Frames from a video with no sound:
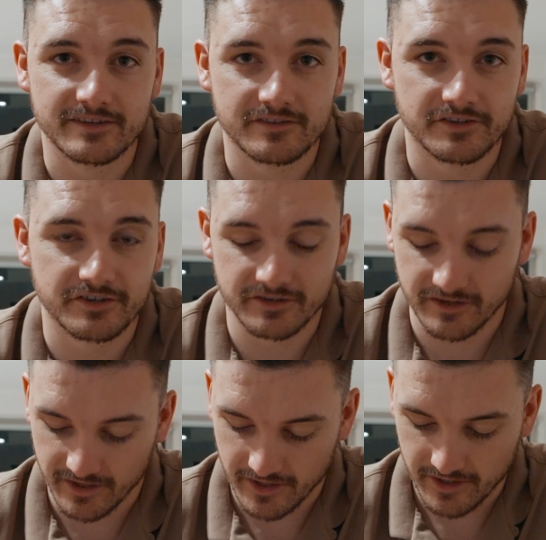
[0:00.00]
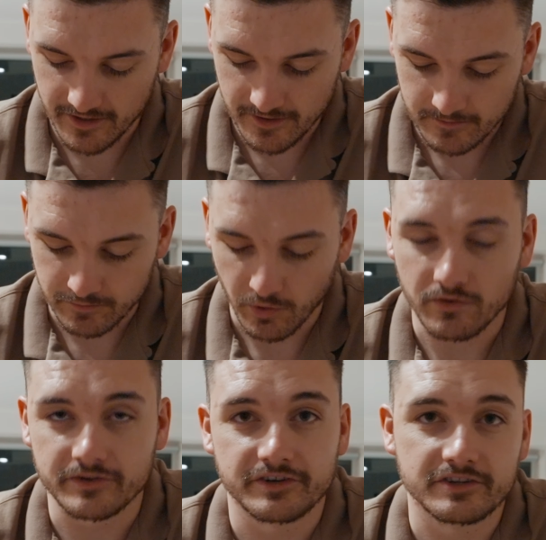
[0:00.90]
in your
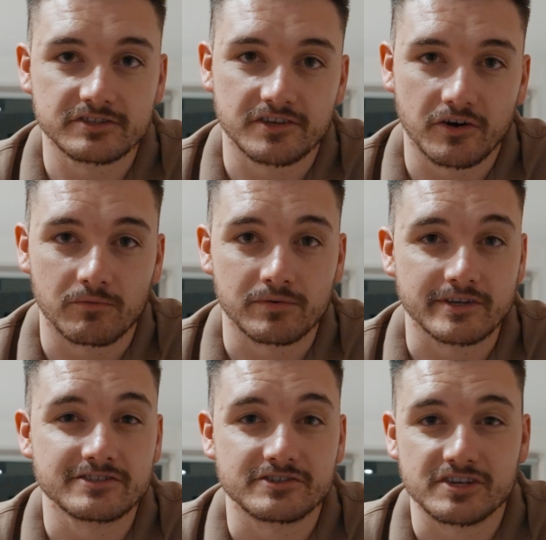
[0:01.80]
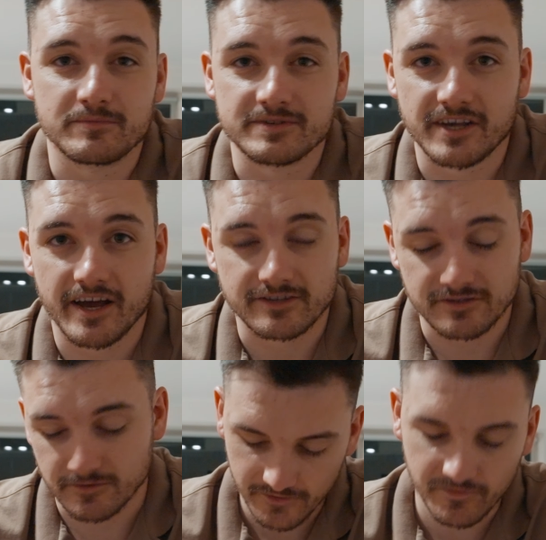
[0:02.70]
bowl, and you're good to go. Plus, they're cheap as heck.
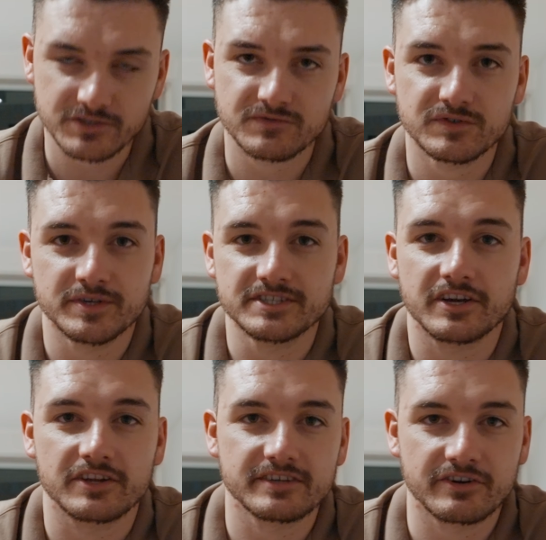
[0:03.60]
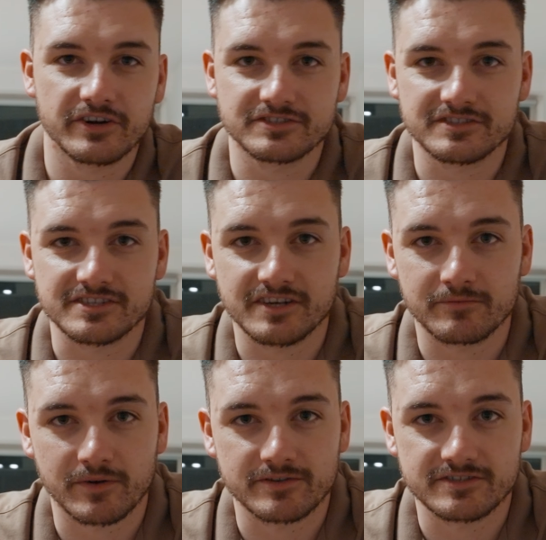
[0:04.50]
So the first few weeks I got down to Argentina, I
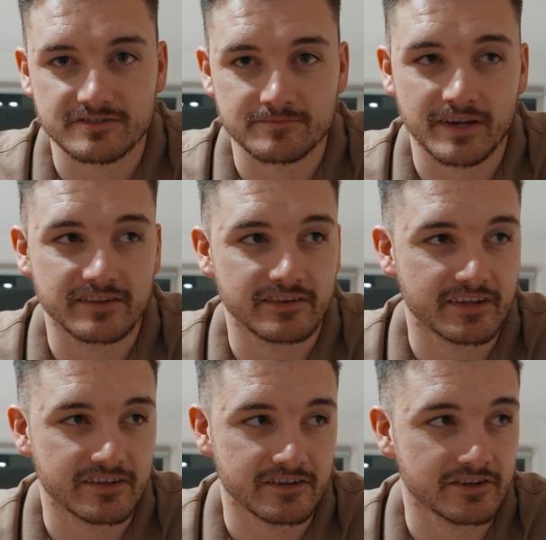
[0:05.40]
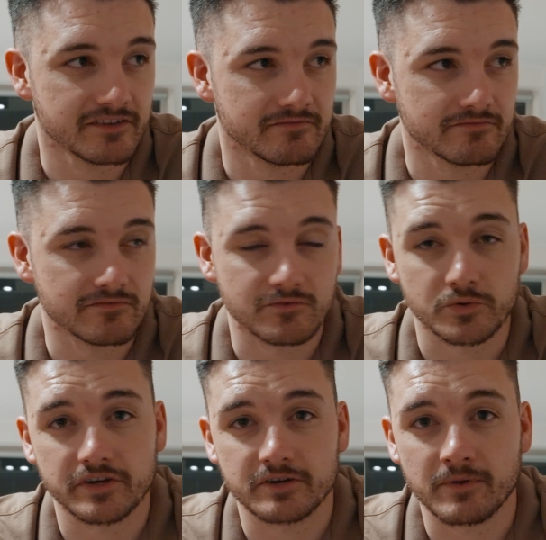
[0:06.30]
probably spent like a good
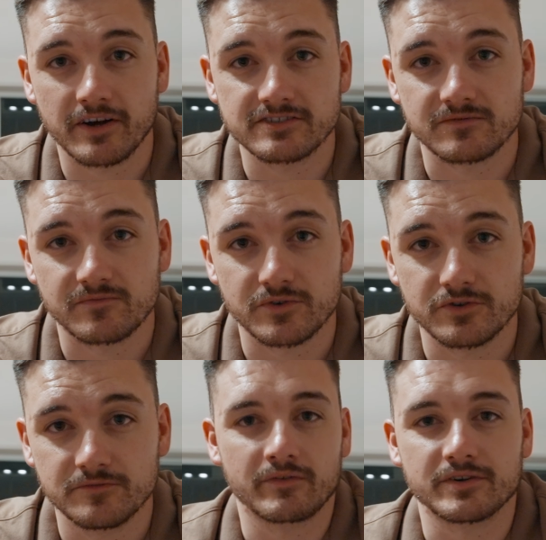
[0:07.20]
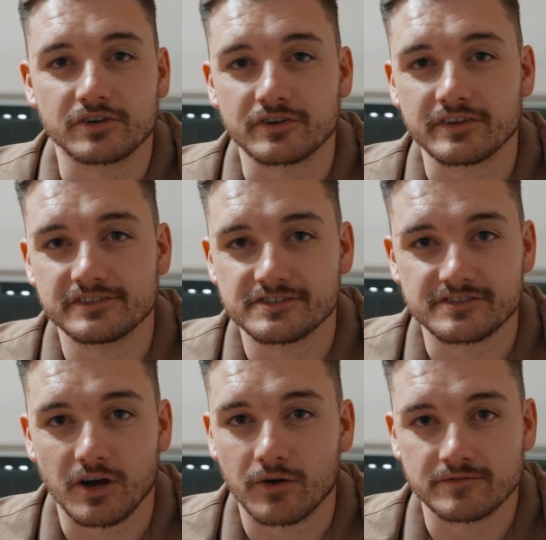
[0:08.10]
$300 on food. However, cooking it
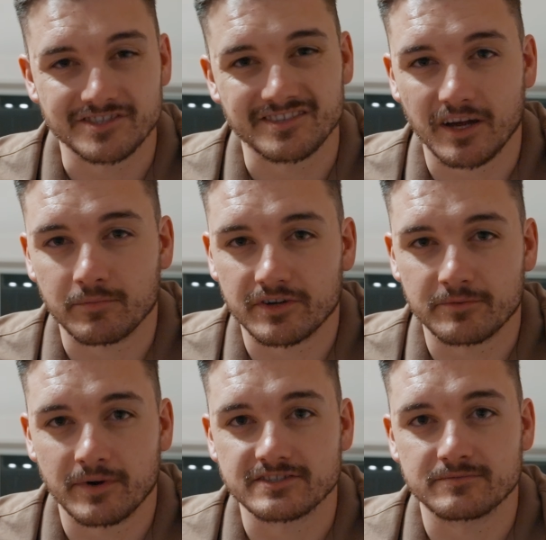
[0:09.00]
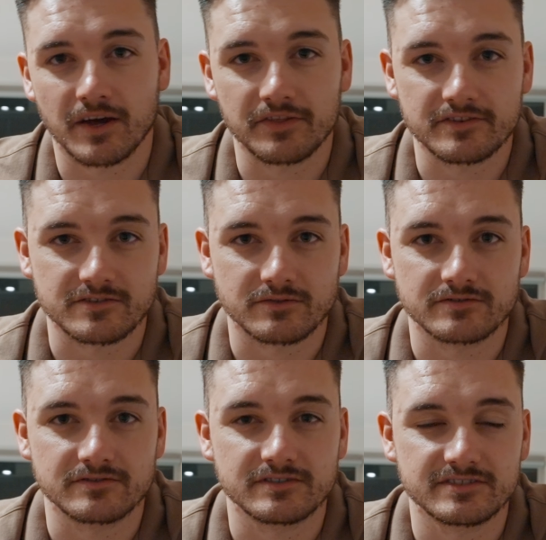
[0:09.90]
yourself, just a couple $100 a month,
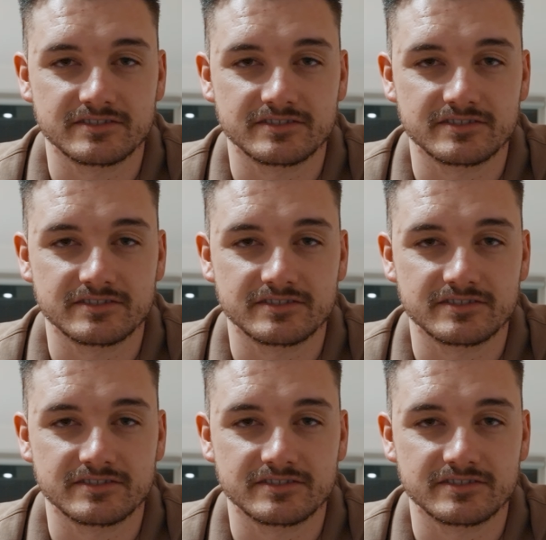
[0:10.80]
so it